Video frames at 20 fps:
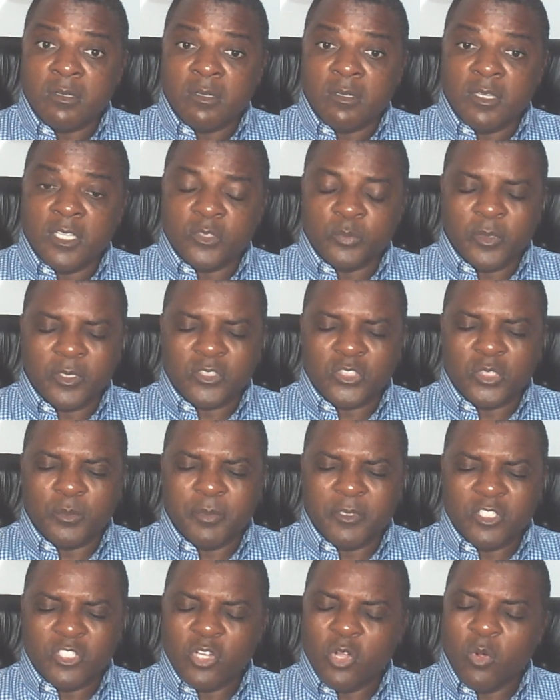It's what you've
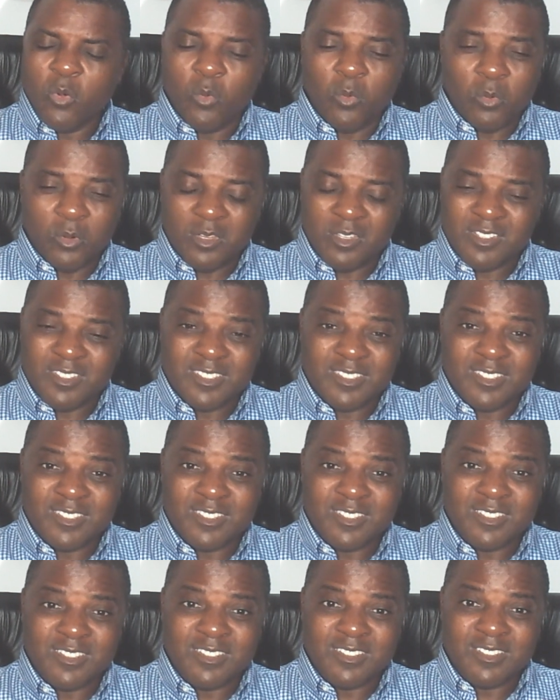been told.
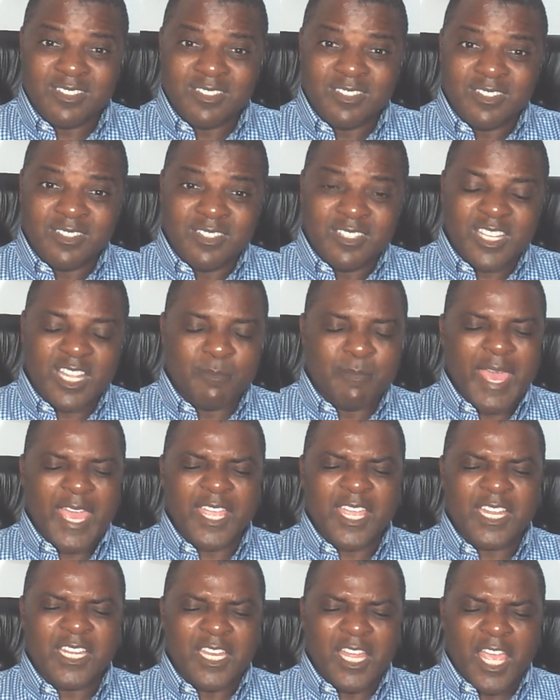They make
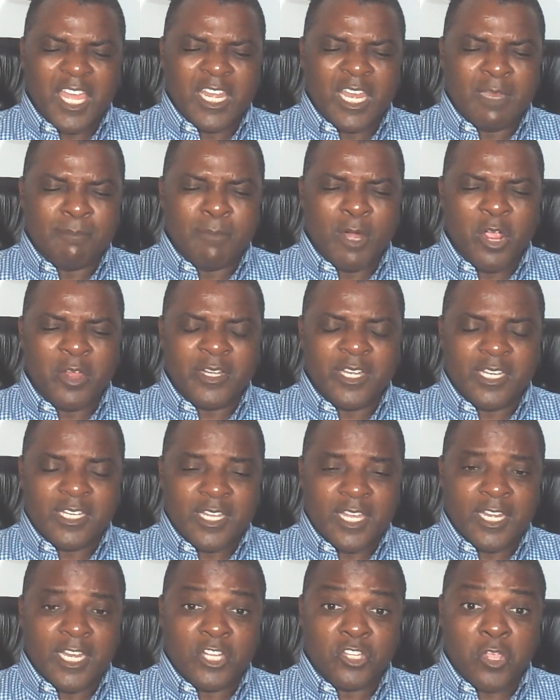it and they burn it.
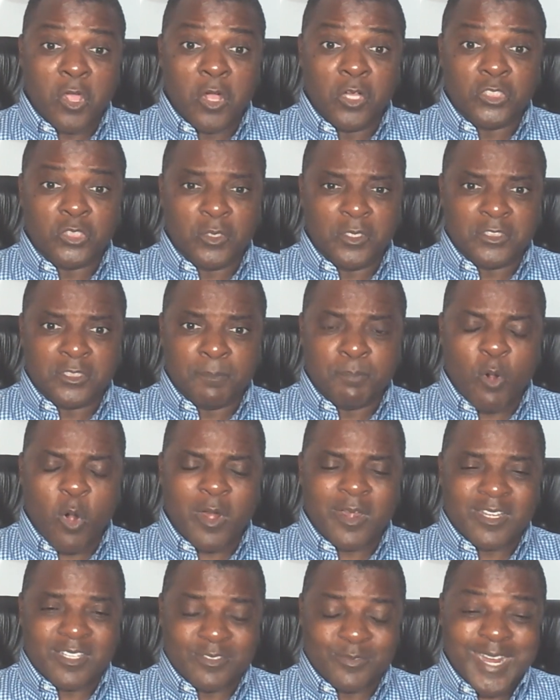And they told you it's
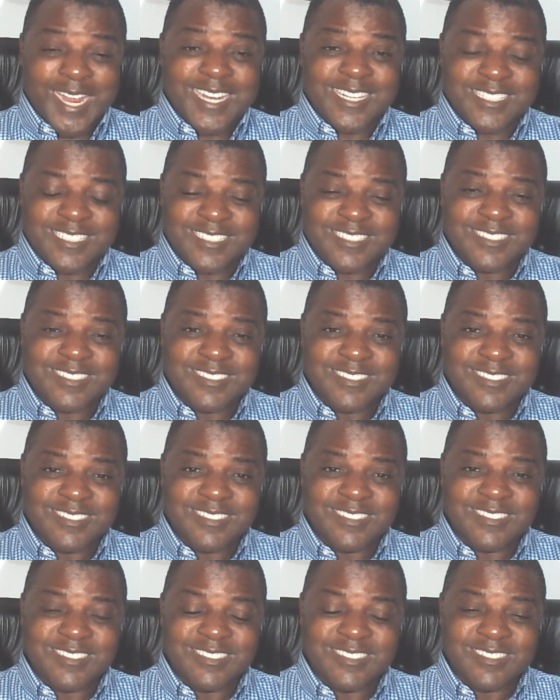important, right?
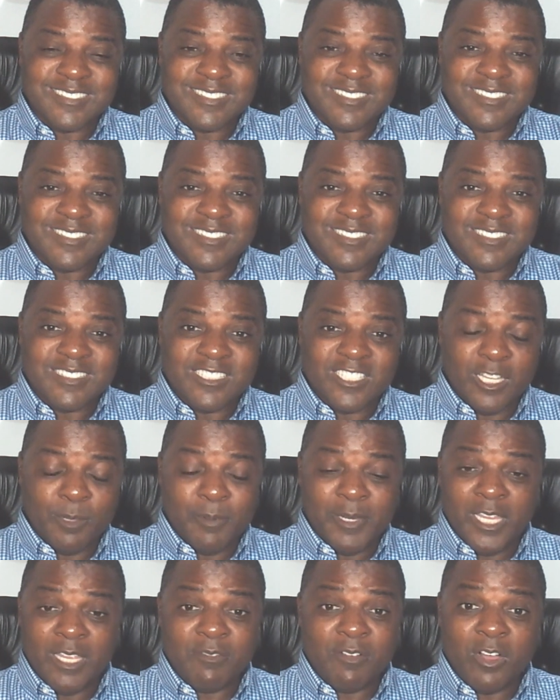You
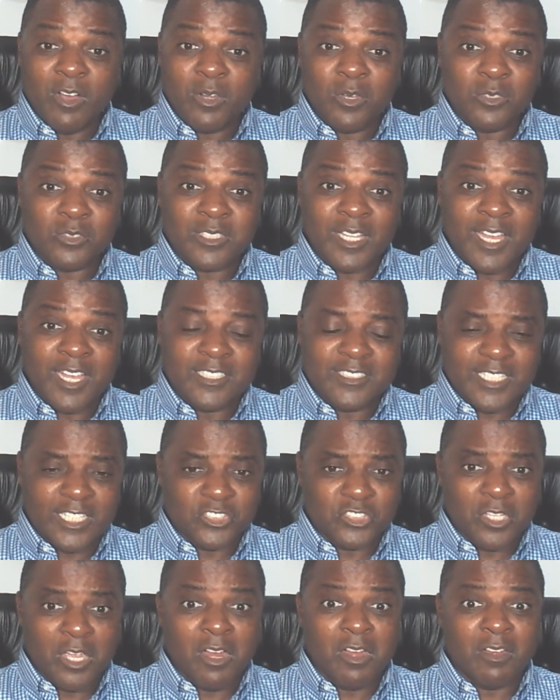believe all those lies? Yes,
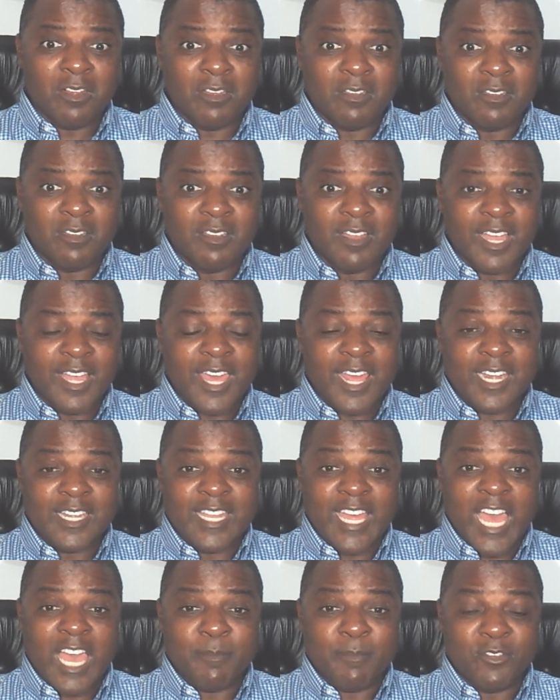sir. I got a
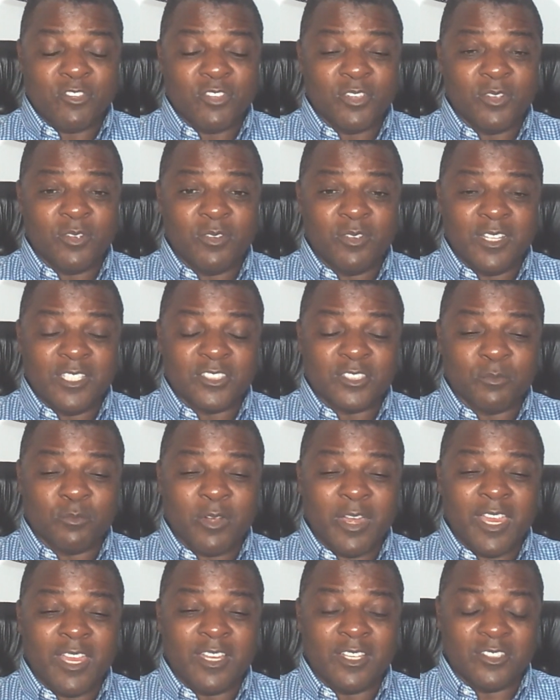diamond too and some
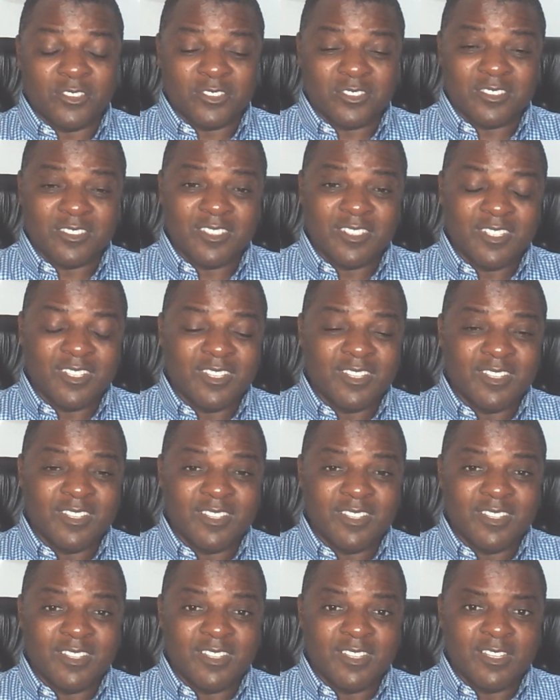rings.
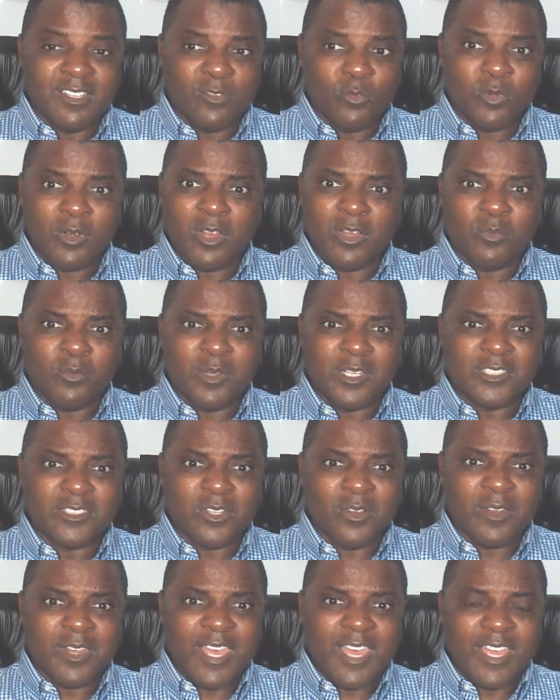What is
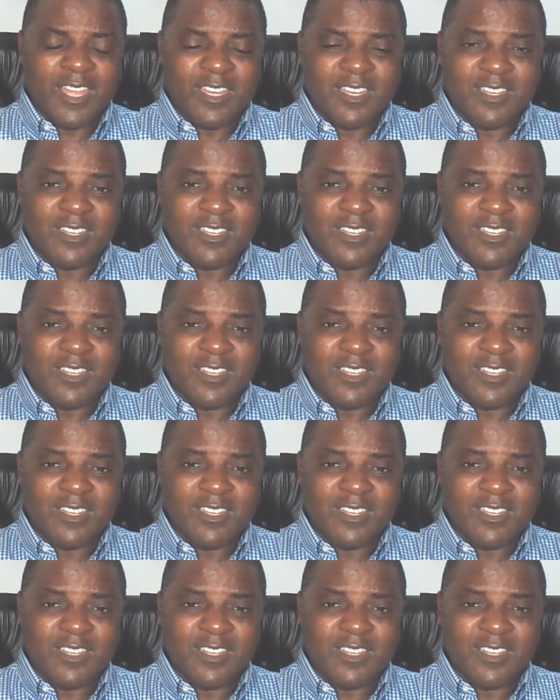all that?